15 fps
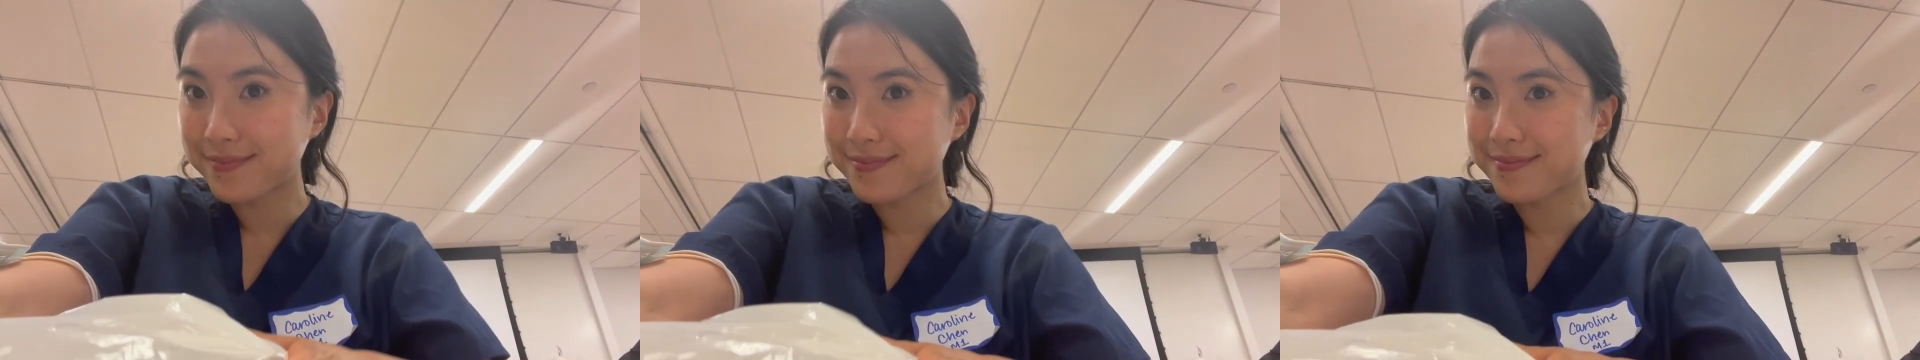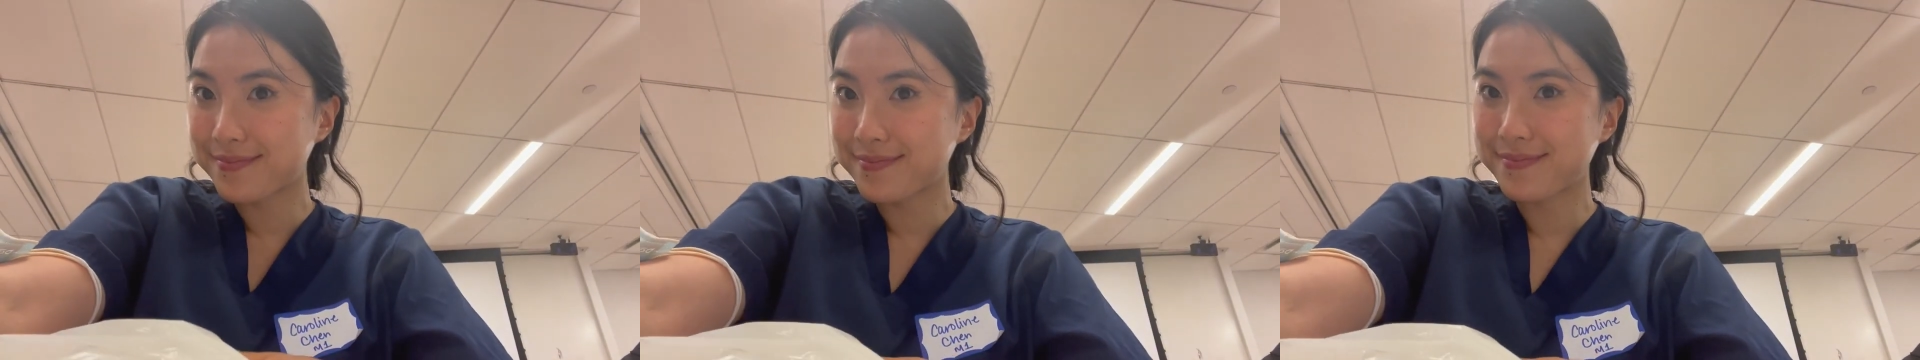we
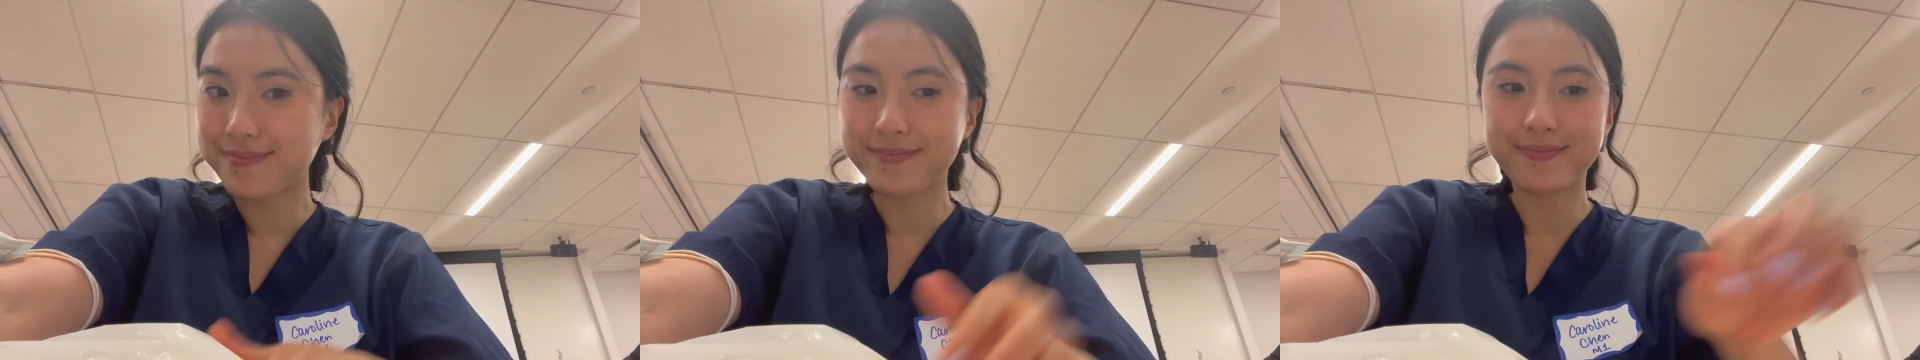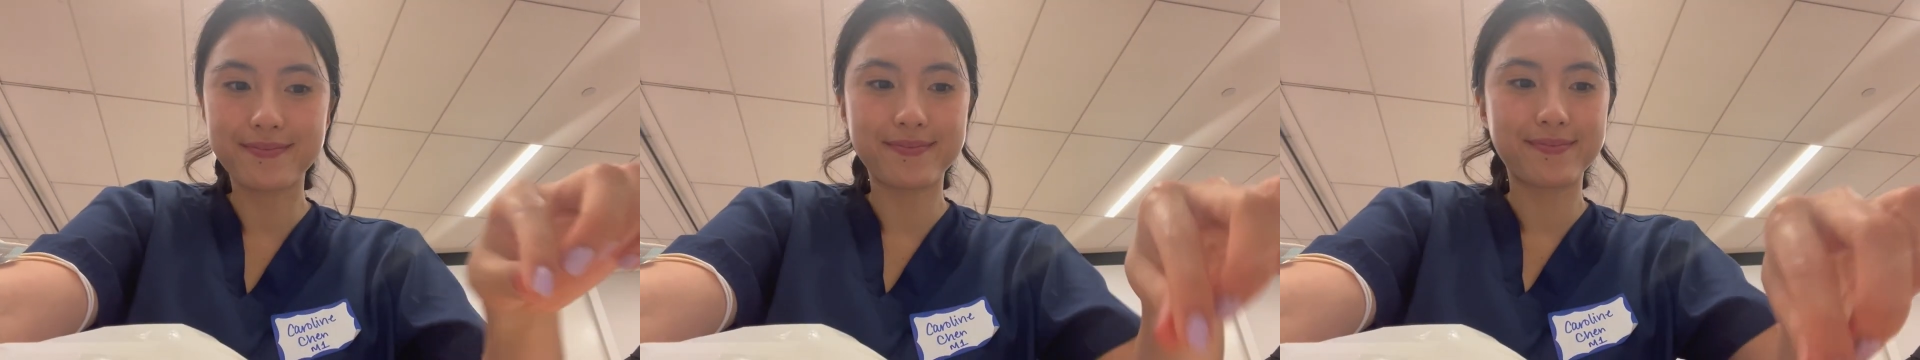usually
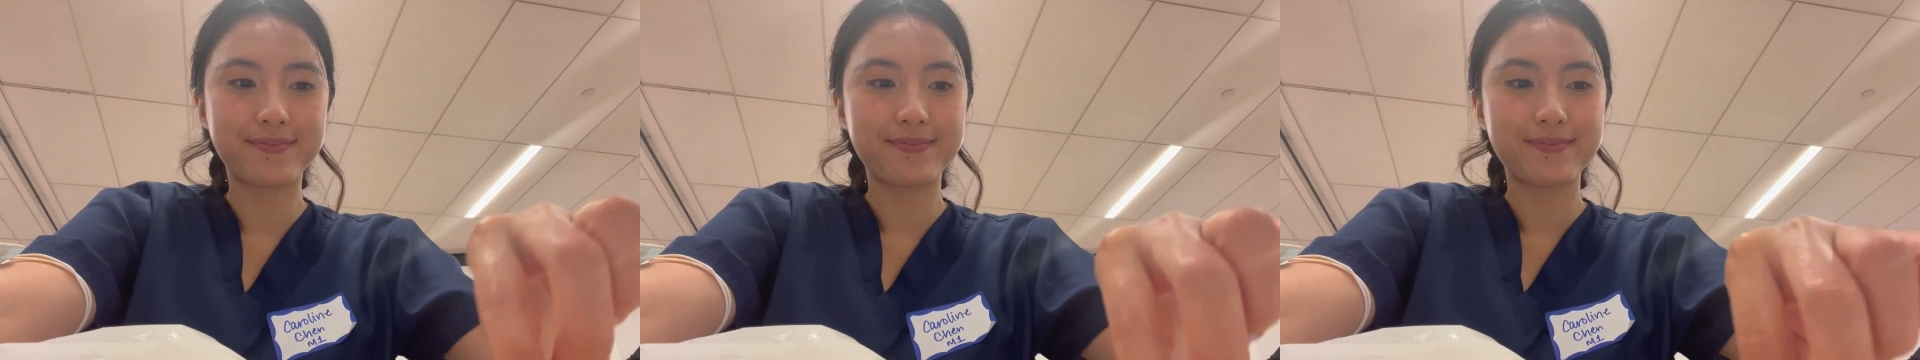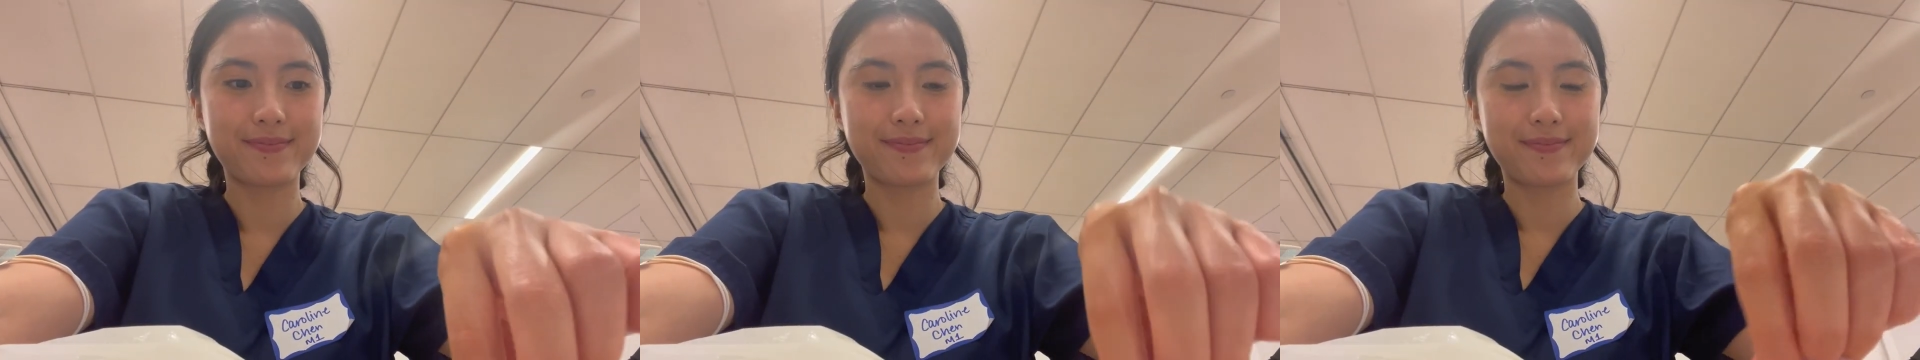have
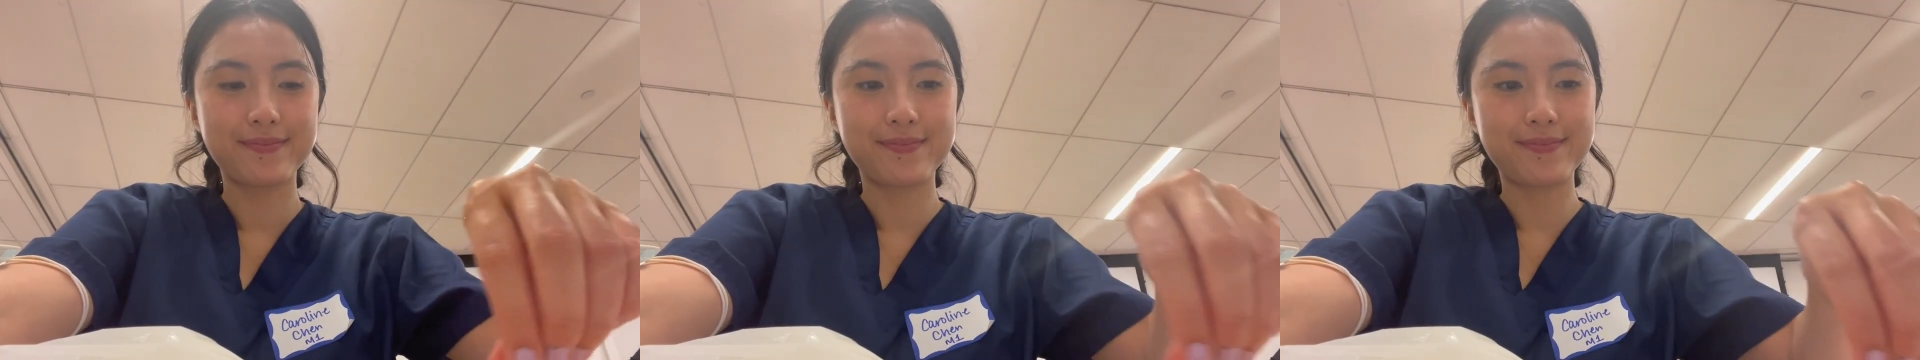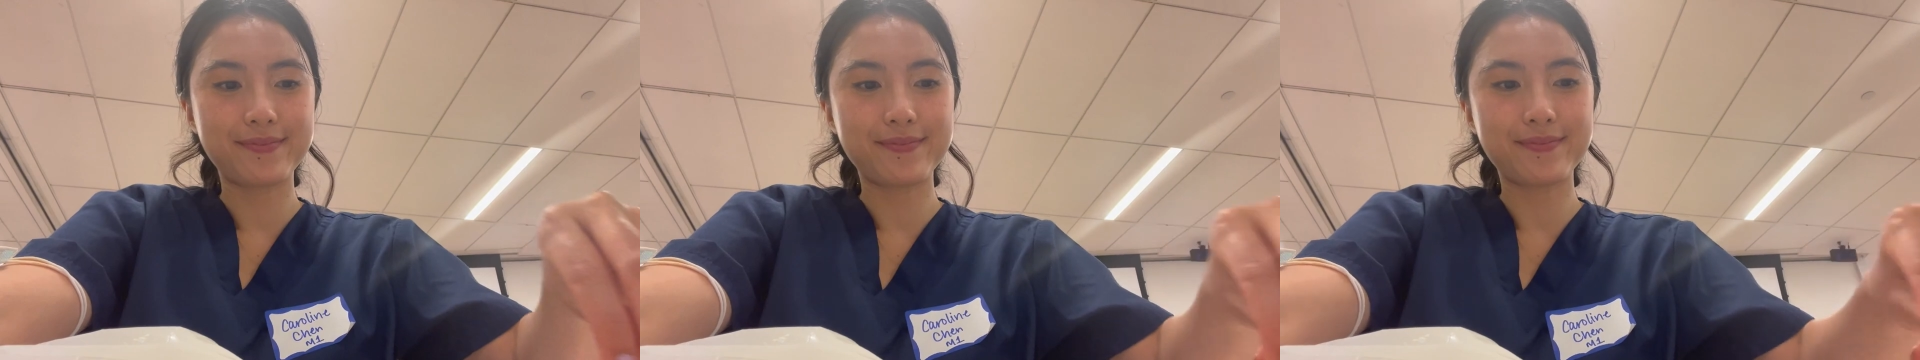a
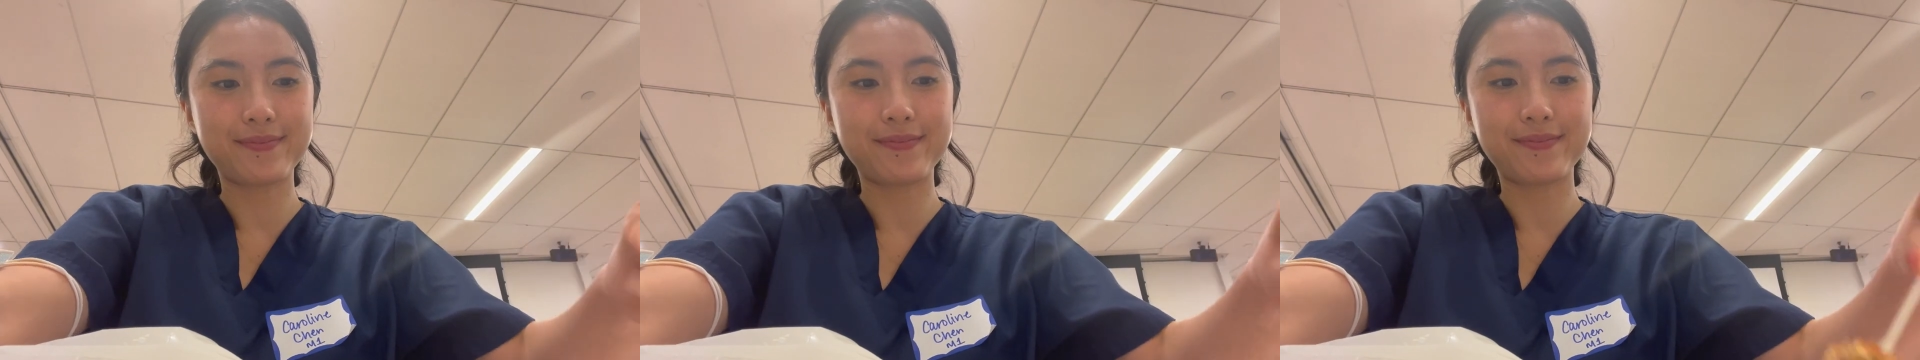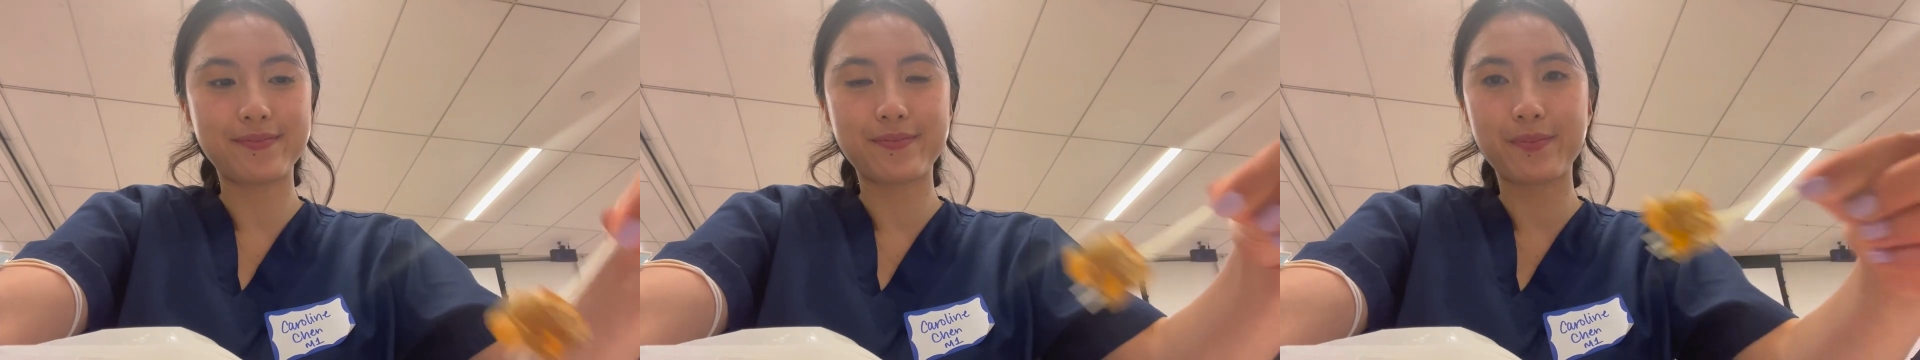team-based
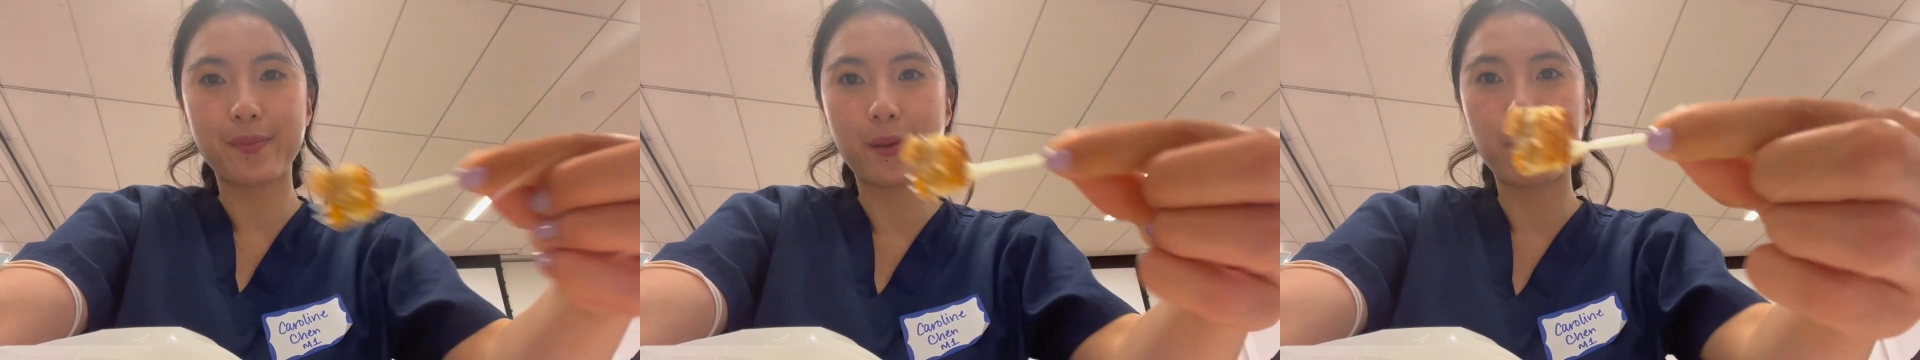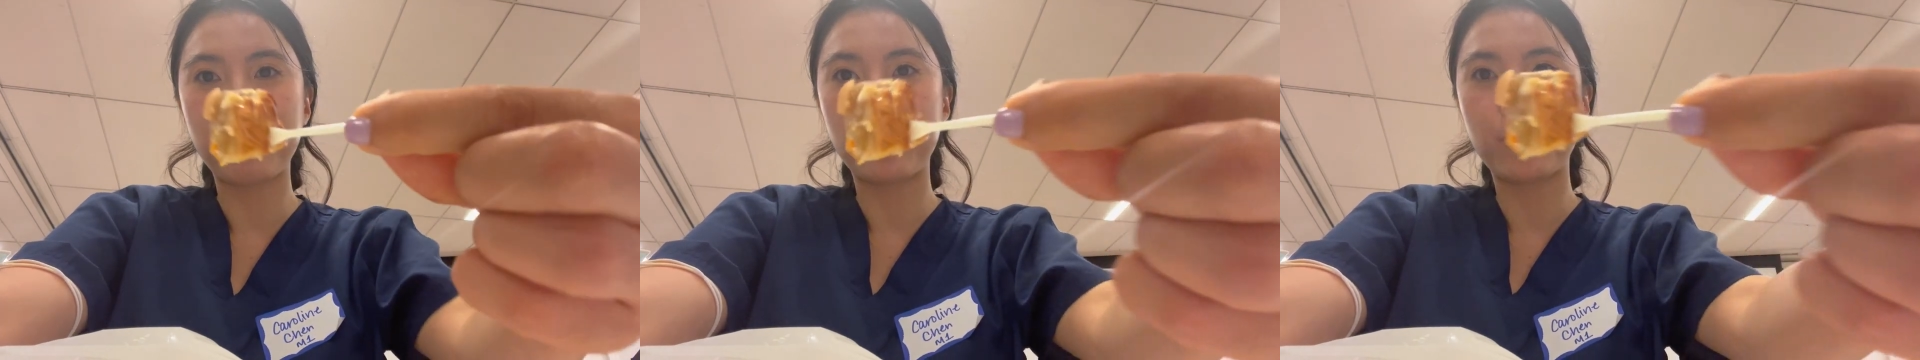learning
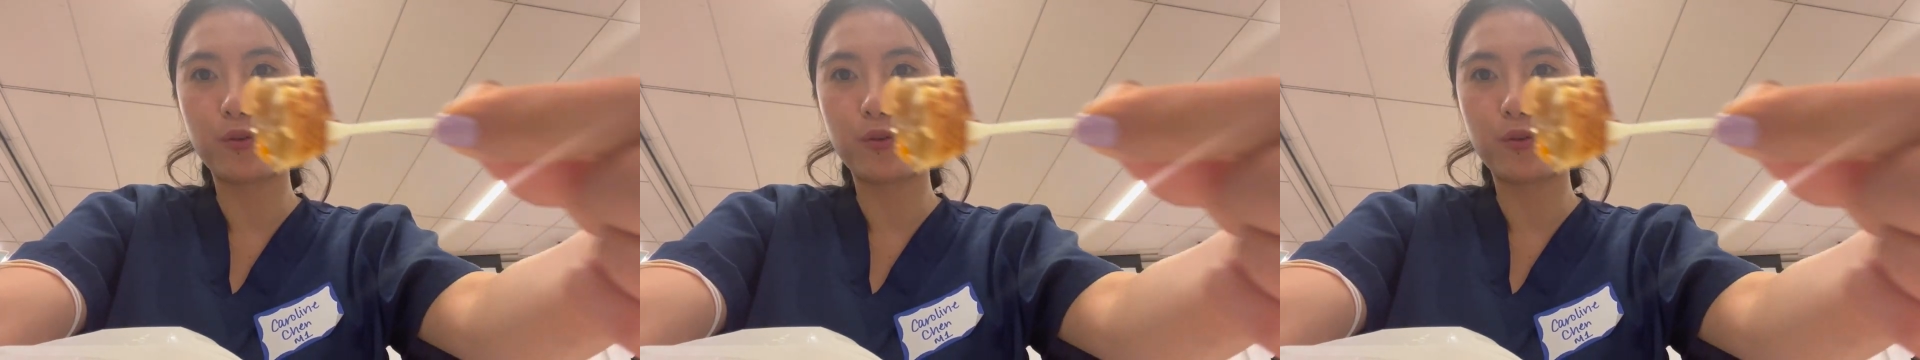activity